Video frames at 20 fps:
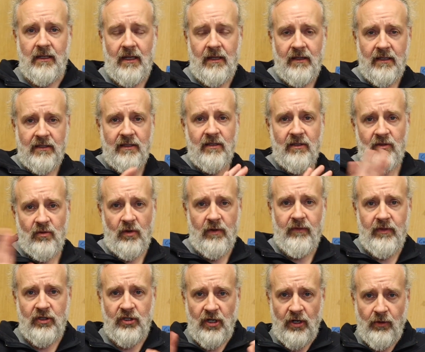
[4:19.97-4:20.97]
and this is sort of
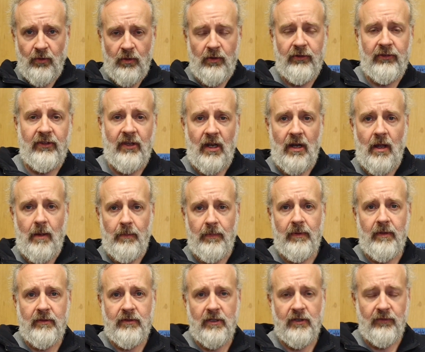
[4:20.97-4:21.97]
a general
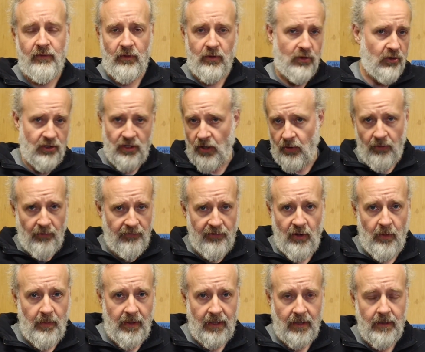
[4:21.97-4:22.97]
setup just for general
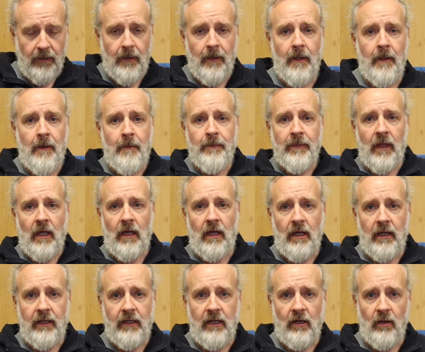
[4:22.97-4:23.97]
filming
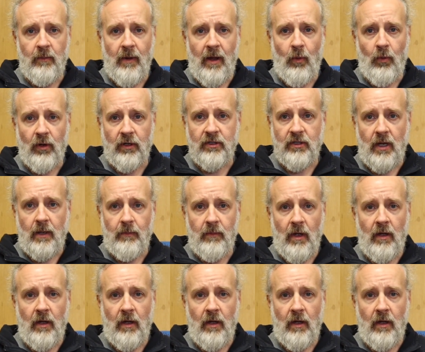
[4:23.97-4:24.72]
here in my workshop.